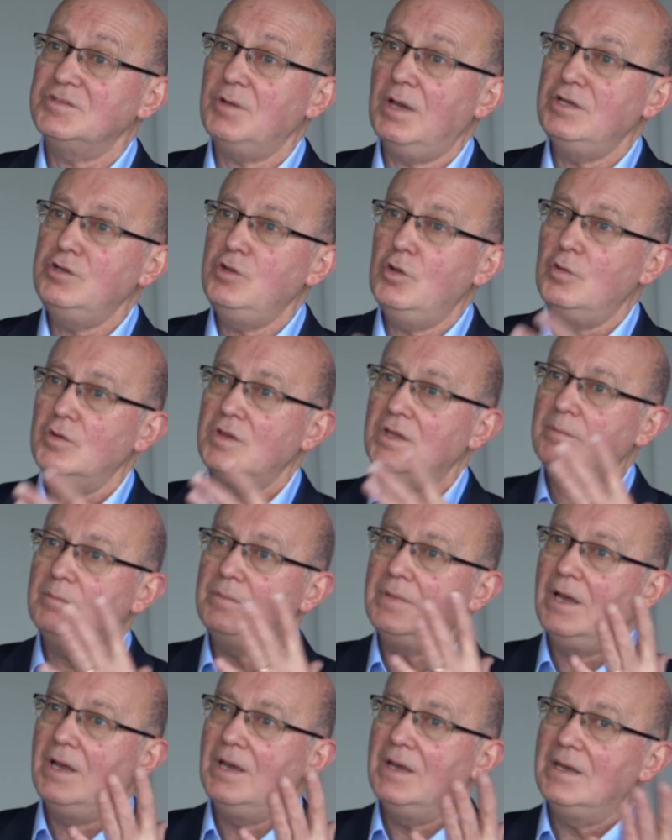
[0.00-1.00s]
So I know
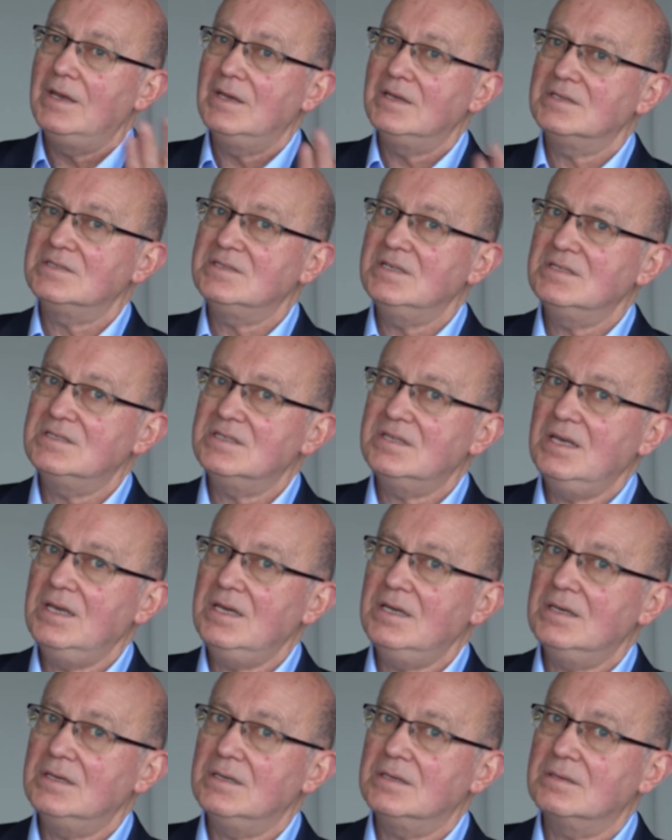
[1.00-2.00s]
them since
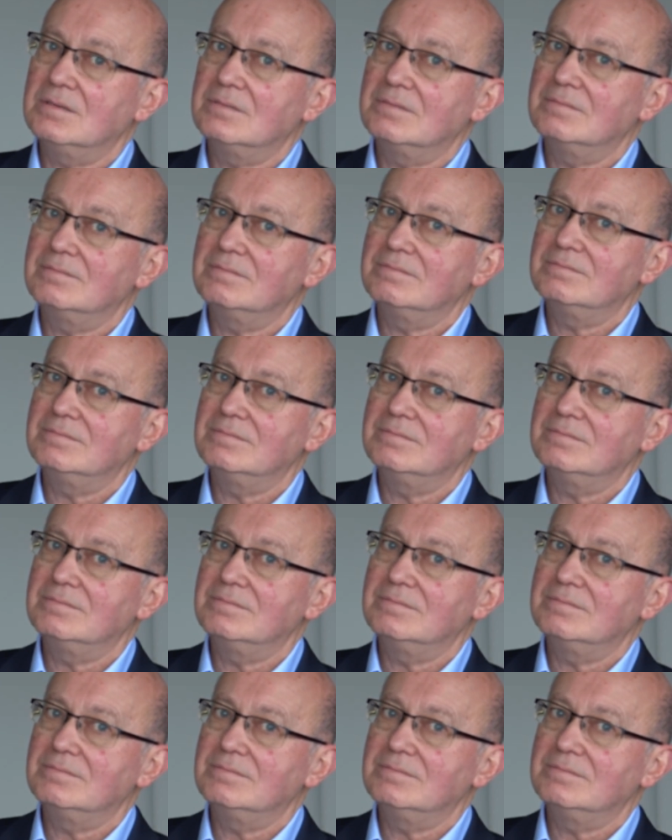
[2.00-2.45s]
their